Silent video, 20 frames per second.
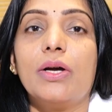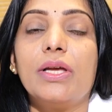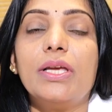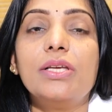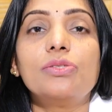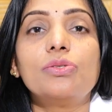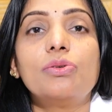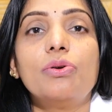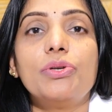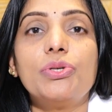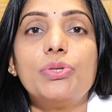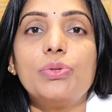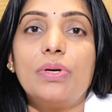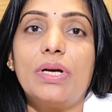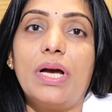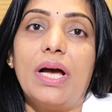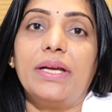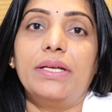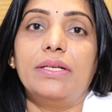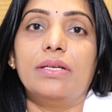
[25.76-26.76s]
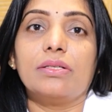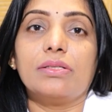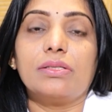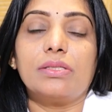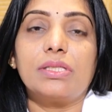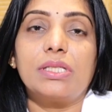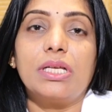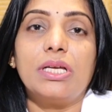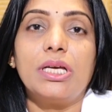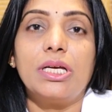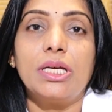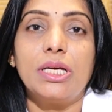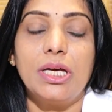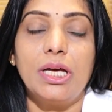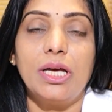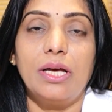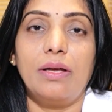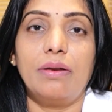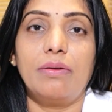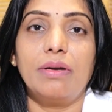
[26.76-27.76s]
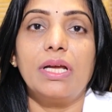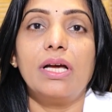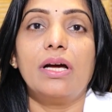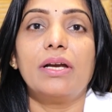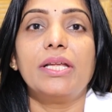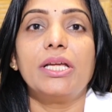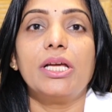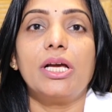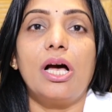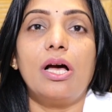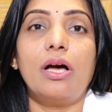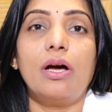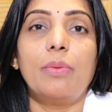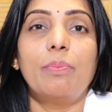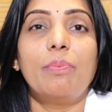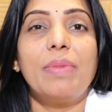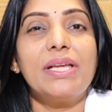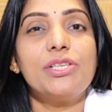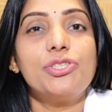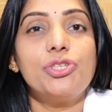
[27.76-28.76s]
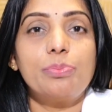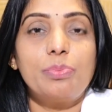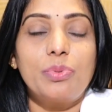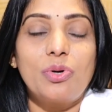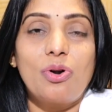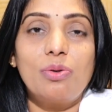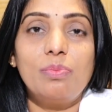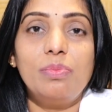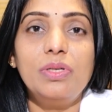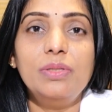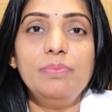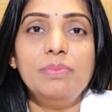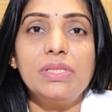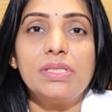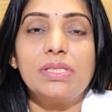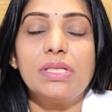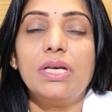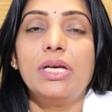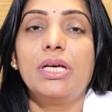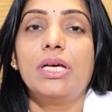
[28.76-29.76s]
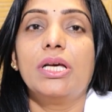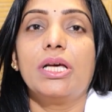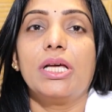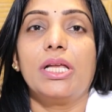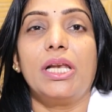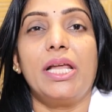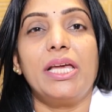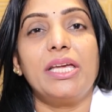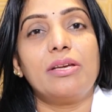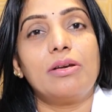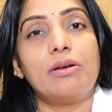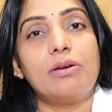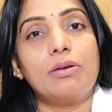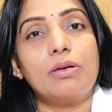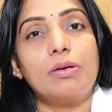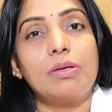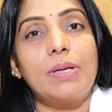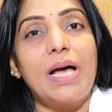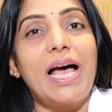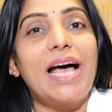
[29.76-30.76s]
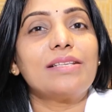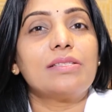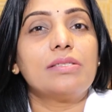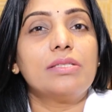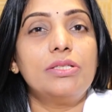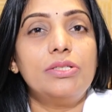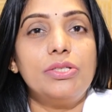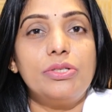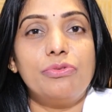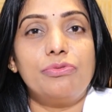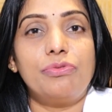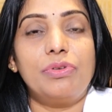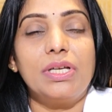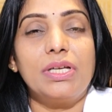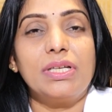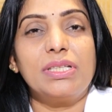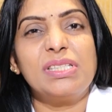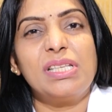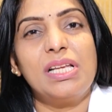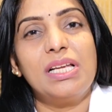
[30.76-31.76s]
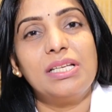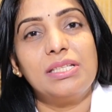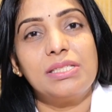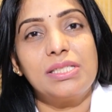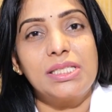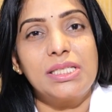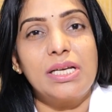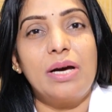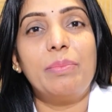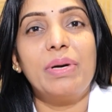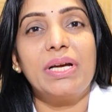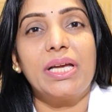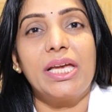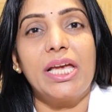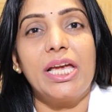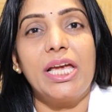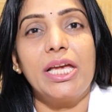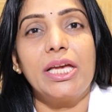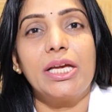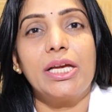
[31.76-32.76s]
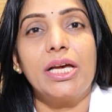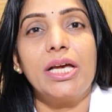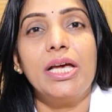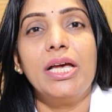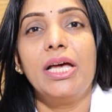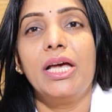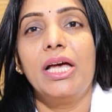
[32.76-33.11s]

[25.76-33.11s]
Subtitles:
He's going to guide us regarding our major problems like acid reflux, stomachache,